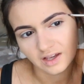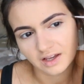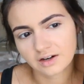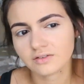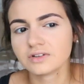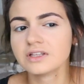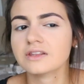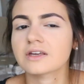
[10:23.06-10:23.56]
I
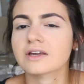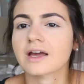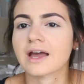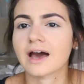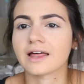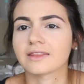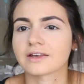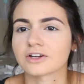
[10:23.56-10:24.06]
don't really think I
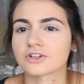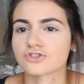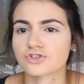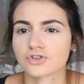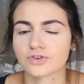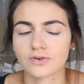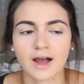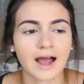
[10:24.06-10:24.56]
had like a
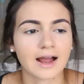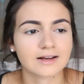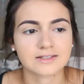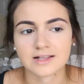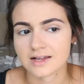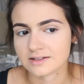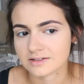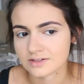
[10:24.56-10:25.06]
true
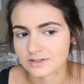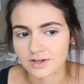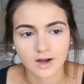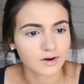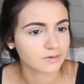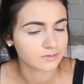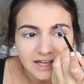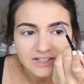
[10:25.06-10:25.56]
accent.
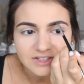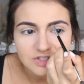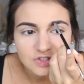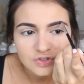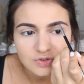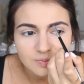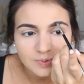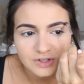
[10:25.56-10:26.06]
So it's
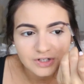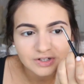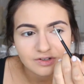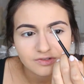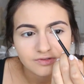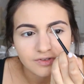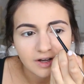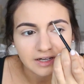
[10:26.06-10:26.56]

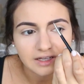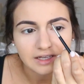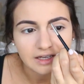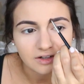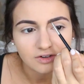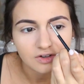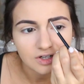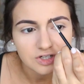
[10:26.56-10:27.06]
super
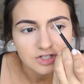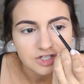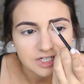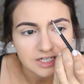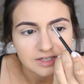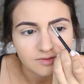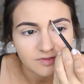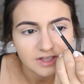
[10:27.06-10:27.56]
funny and
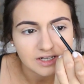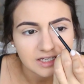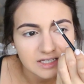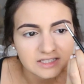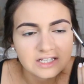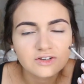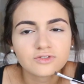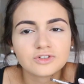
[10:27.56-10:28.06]
cringy.
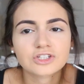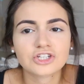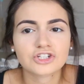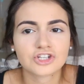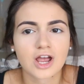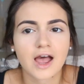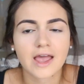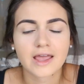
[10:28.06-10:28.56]
Vinny's like really
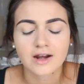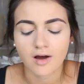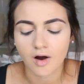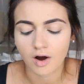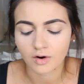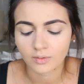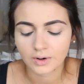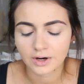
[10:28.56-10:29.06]
shy and
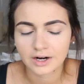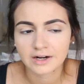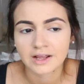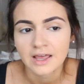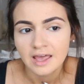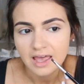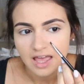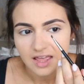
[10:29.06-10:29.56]

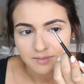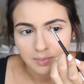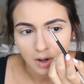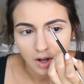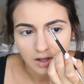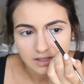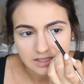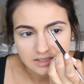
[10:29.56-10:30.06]
awkward, and
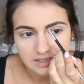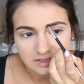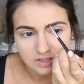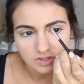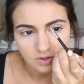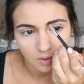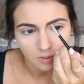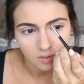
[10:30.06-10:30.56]
Polly's like
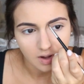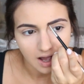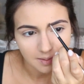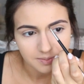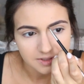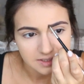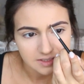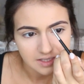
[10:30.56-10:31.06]
the total
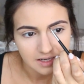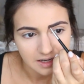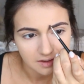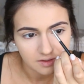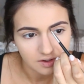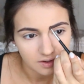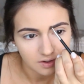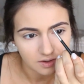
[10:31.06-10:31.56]
opposite,
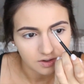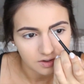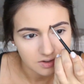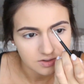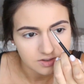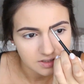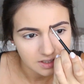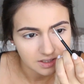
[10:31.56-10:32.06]
and the
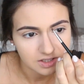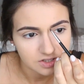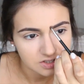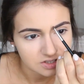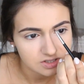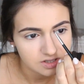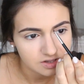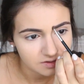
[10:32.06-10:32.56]
girls, like,
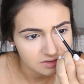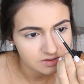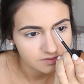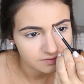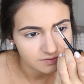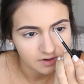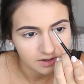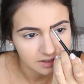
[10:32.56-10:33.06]
it's just like the
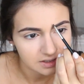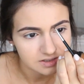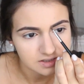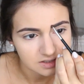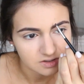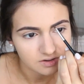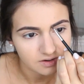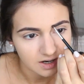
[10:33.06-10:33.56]

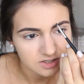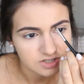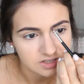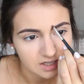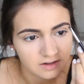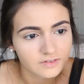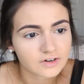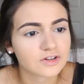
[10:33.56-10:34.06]
funniest
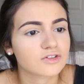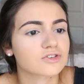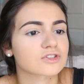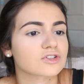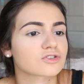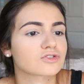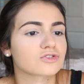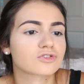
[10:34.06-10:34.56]
interactions ever. There's
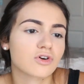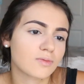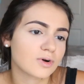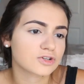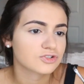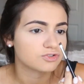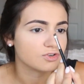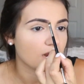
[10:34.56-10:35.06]
like so
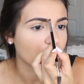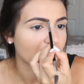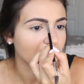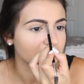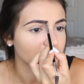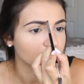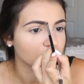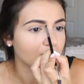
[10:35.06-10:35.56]
much drama.
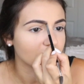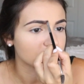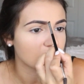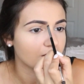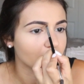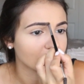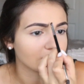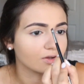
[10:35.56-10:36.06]
If you love
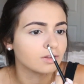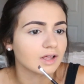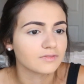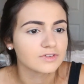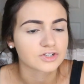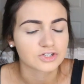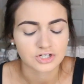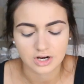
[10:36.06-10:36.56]
drama, you'll
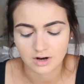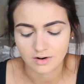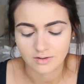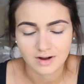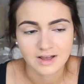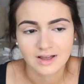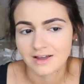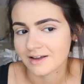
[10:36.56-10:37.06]
love this
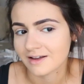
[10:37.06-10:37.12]
show.